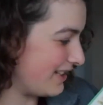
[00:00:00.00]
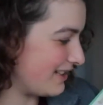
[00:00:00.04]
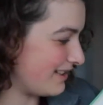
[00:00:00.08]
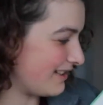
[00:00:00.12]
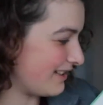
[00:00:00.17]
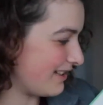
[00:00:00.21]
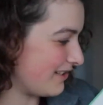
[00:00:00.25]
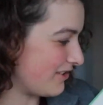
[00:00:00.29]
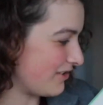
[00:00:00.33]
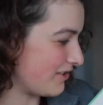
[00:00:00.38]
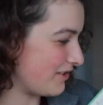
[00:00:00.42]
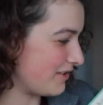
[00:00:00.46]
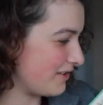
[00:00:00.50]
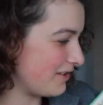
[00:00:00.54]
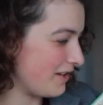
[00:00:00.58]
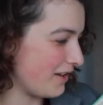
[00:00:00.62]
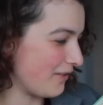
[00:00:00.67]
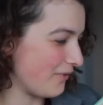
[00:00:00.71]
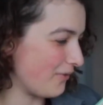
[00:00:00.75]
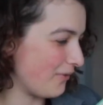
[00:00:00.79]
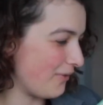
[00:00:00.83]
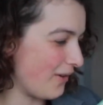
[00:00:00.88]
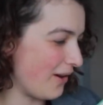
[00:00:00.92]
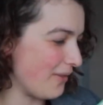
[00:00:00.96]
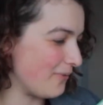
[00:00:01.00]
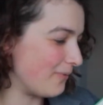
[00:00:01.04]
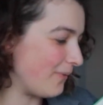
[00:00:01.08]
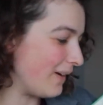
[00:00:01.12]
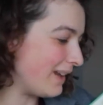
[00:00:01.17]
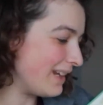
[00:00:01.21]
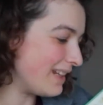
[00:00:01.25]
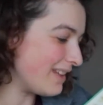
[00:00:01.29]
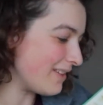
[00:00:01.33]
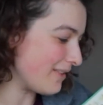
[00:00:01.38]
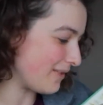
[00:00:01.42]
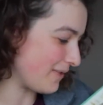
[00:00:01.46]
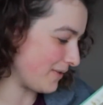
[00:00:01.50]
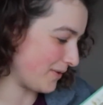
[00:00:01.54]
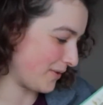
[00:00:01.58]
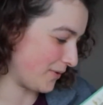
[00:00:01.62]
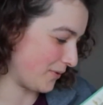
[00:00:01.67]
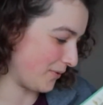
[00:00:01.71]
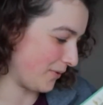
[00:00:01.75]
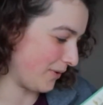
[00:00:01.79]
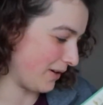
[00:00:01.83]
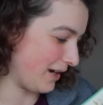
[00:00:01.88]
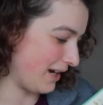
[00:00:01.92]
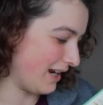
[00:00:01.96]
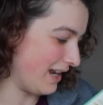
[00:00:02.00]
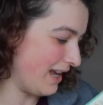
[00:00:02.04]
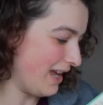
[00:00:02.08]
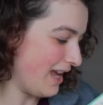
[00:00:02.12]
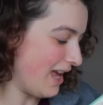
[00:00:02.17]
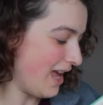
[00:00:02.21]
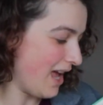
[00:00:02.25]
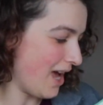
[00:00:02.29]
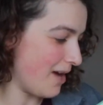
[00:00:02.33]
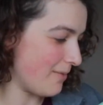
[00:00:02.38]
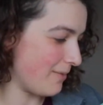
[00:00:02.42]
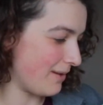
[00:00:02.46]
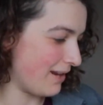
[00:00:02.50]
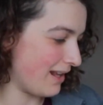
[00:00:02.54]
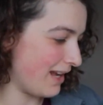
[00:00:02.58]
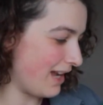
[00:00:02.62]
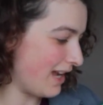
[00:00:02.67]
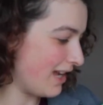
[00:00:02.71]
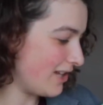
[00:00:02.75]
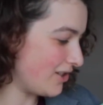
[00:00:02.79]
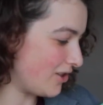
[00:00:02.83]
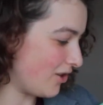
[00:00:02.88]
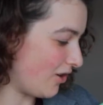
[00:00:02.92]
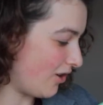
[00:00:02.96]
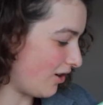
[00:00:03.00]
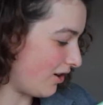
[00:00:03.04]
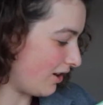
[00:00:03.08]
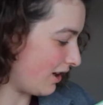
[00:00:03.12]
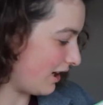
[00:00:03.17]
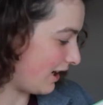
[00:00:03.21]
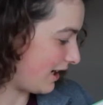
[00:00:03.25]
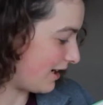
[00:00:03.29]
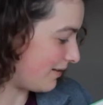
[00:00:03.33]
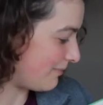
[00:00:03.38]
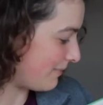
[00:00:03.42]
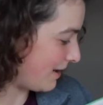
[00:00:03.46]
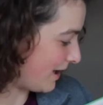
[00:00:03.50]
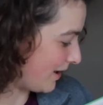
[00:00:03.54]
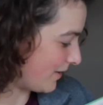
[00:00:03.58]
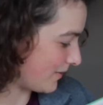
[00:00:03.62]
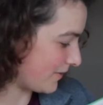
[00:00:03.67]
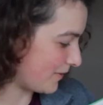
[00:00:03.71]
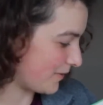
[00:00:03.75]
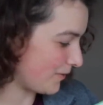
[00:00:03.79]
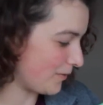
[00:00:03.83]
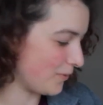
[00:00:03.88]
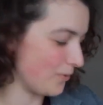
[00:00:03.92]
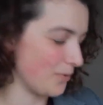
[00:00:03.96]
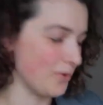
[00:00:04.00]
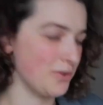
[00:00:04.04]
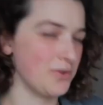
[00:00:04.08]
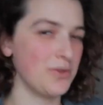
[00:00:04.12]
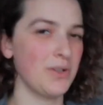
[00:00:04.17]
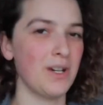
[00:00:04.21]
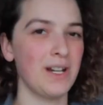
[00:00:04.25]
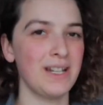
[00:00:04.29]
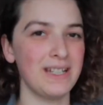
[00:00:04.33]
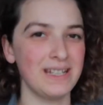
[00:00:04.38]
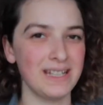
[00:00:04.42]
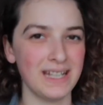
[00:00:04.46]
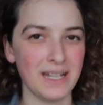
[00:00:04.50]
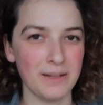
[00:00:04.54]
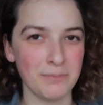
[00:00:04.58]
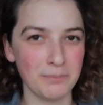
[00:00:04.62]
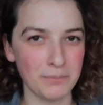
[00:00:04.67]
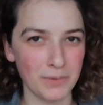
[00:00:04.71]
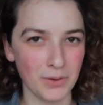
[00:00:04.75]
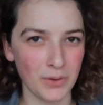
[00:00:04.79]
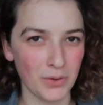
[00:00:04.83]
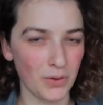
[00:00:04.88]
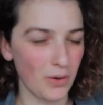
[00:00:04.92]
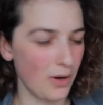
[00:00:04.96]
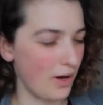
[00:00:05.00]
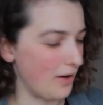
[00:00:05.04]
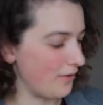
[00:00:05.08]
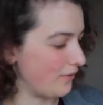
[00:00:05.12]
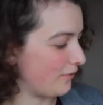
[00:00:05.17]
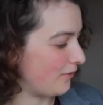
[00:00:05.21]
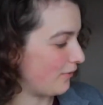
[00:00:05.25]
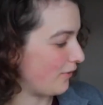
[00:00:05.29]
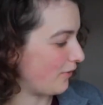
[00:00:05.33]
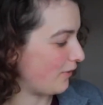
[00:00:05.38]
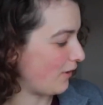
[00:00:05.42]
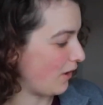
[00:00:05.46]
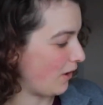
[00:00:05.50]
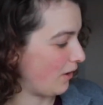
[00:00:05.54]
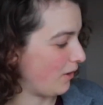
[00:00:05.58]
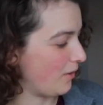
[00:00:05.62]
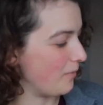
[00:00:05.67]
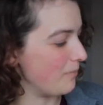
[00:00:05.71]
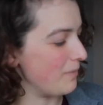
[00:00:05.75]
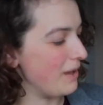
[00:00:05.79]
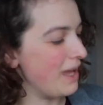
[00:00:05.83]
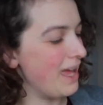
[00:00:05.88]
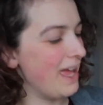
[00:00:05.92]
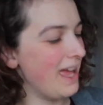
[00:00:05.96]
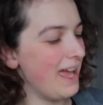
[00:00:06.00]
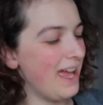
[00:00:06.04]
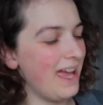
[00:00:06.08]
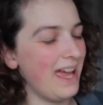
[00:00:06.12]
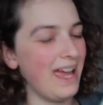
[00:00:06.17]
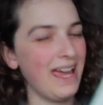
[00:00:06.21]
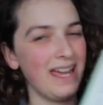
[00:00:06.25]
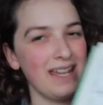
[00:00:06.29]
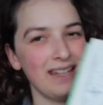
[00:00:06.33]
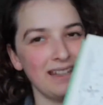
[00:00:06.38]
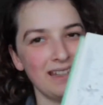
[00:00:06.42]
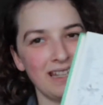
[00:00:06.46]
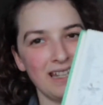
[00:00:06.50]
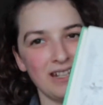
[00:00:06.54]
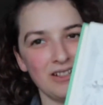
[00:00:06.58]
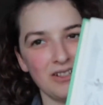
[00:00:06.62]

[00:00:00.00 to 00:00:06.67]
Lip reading: It's such a funny little story about a hedgehog and a mouse who are trying to get milk off of a farm, and they